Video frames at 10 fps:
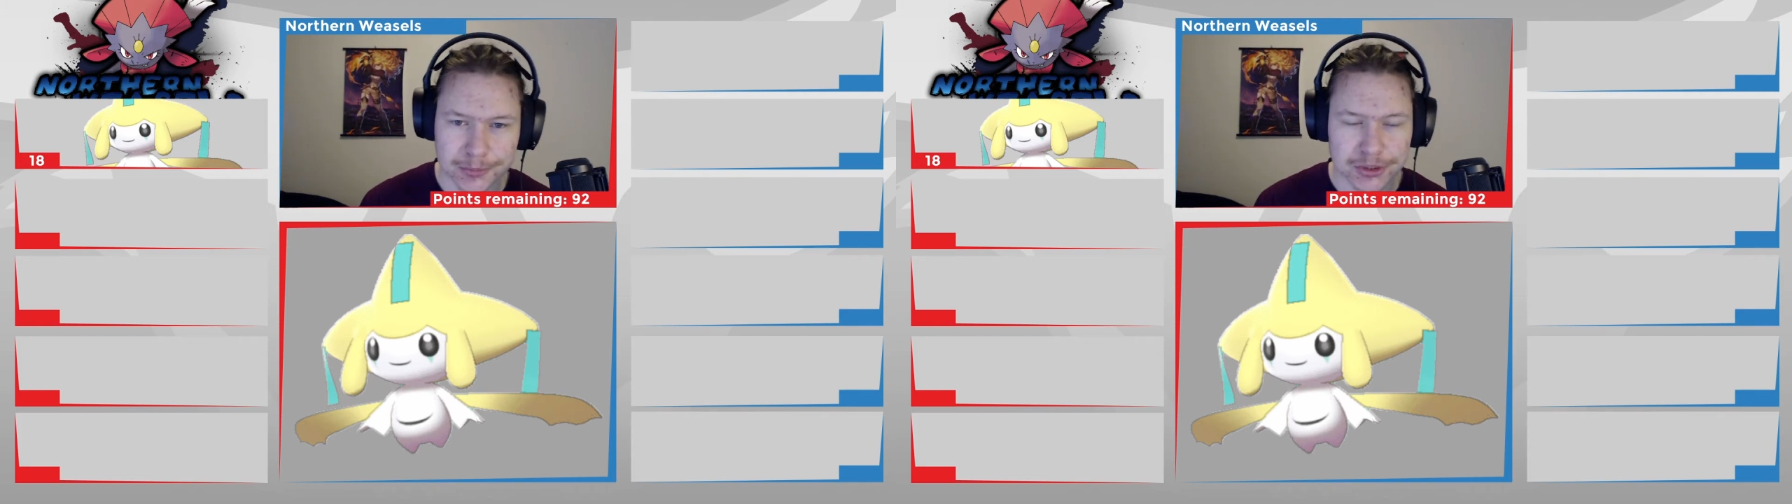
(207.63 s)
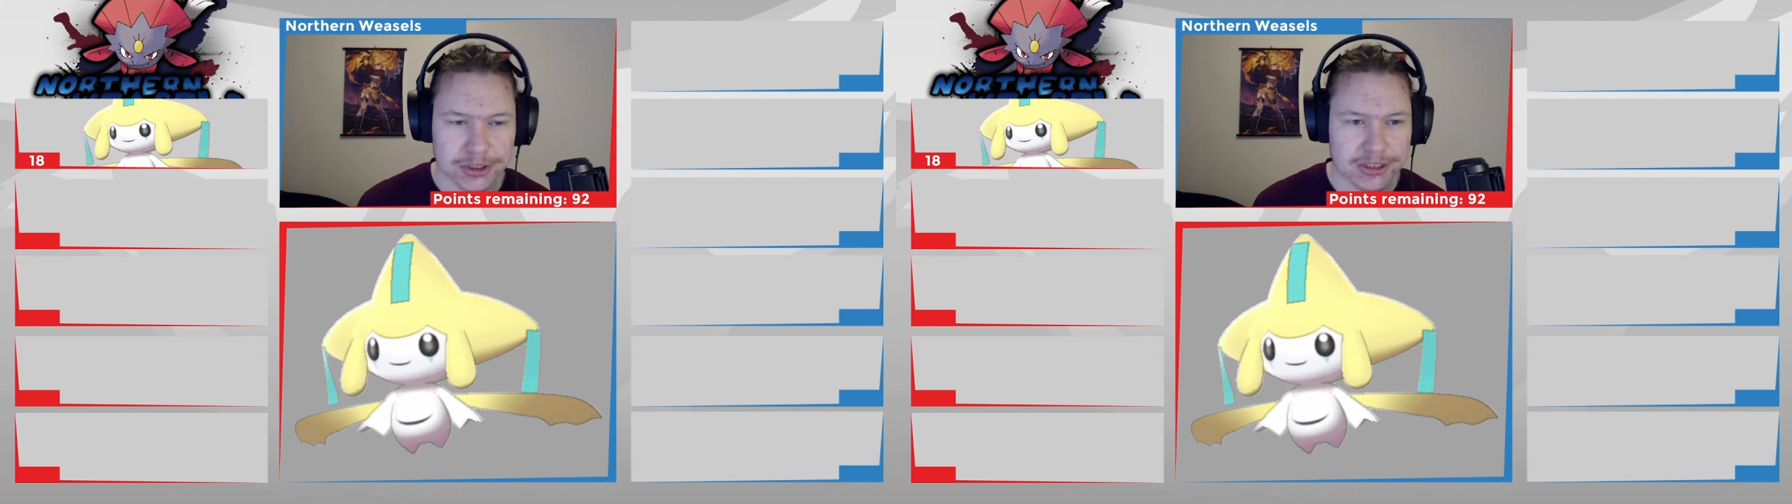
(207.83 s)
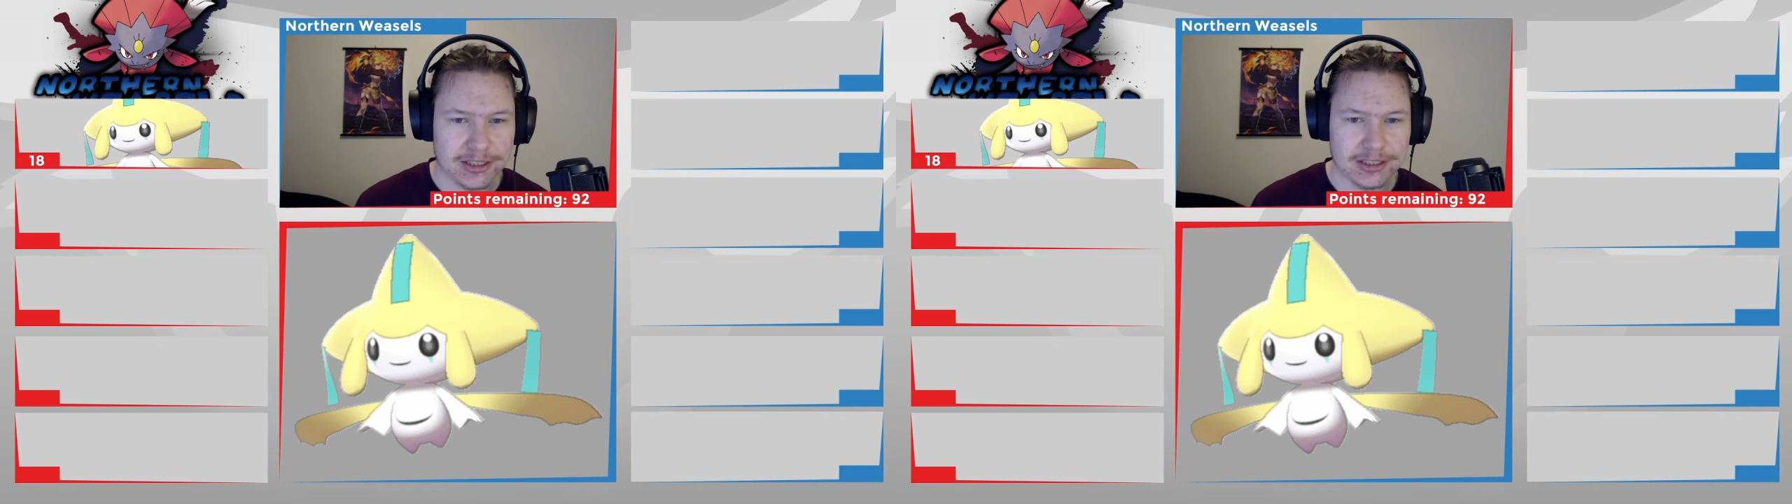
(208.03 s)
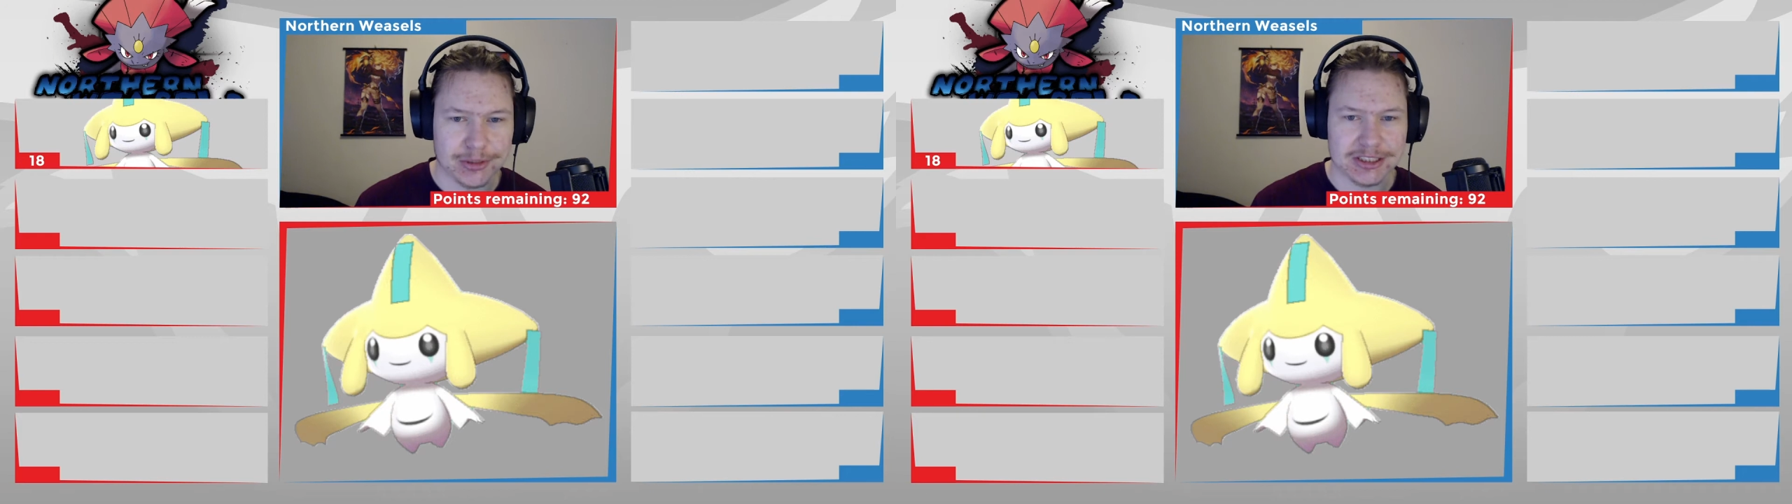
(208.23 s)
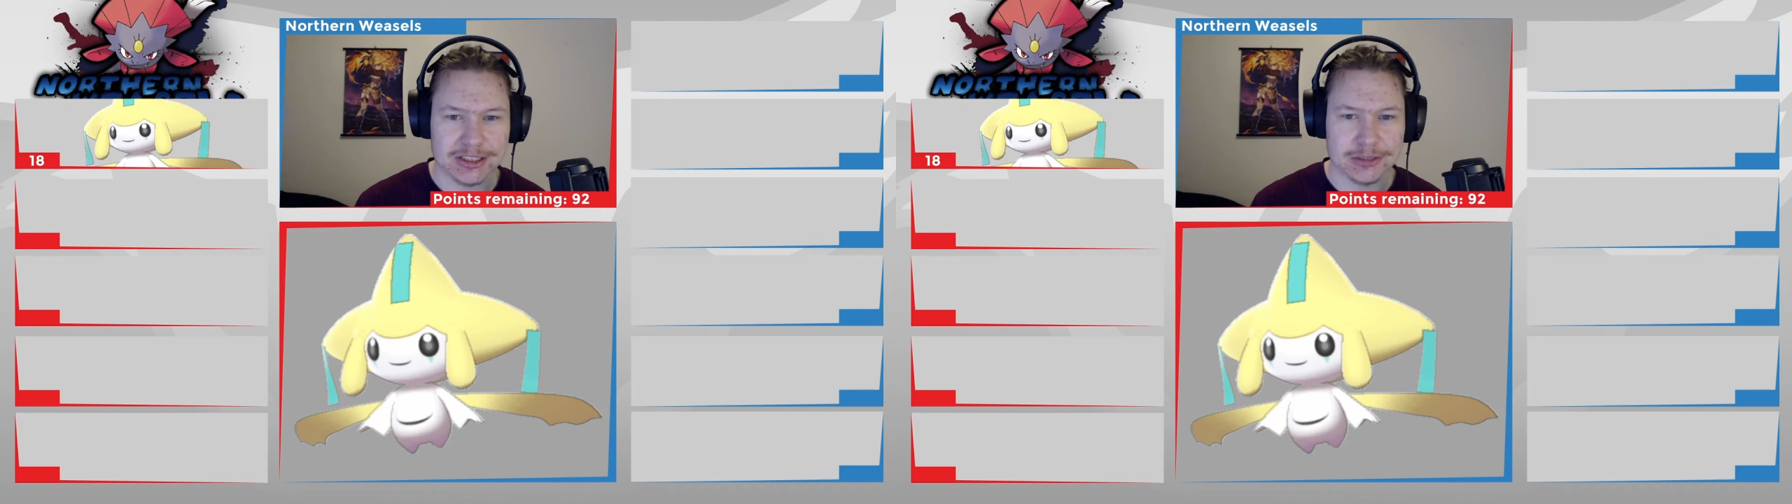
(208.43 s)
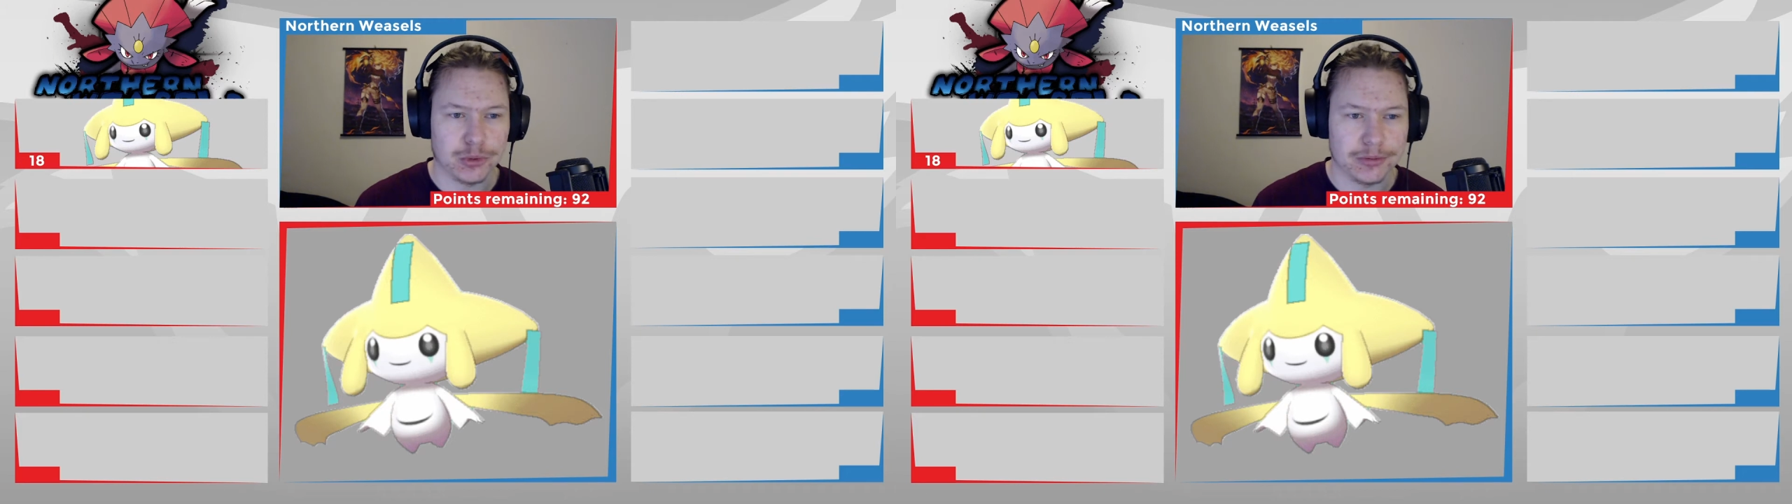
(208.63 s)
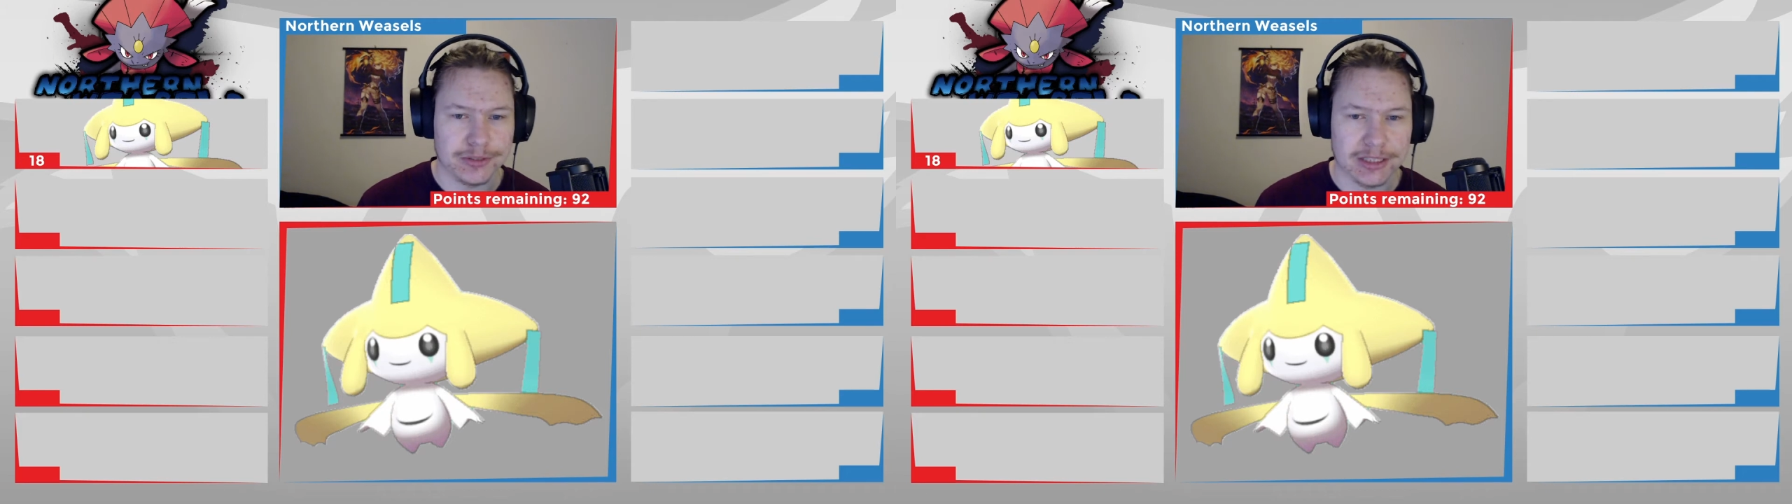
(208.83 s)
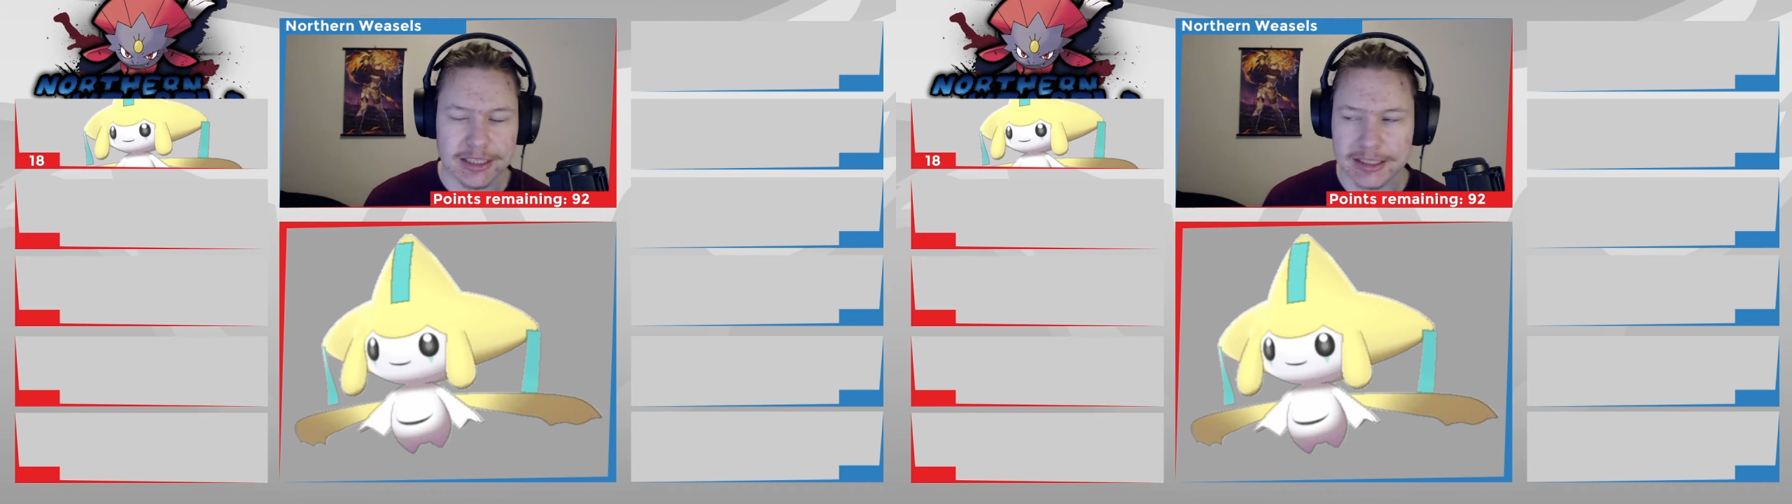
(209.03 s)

but Yirachi is more of a like